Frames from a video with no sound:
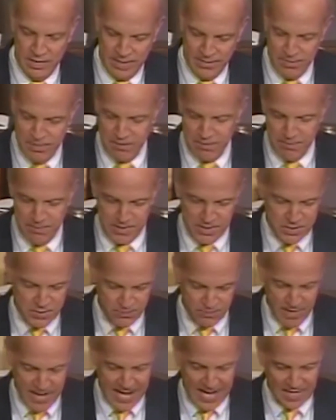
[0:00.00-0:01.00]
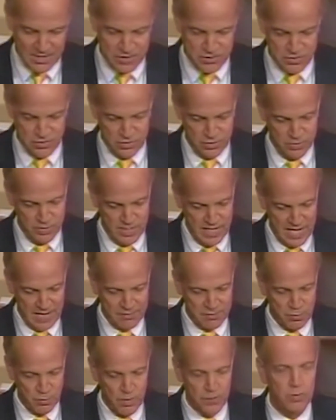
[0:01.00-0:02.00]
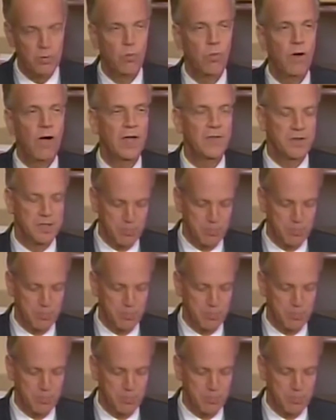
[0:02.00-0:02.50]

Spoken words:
Given these facts, you would have to wonder why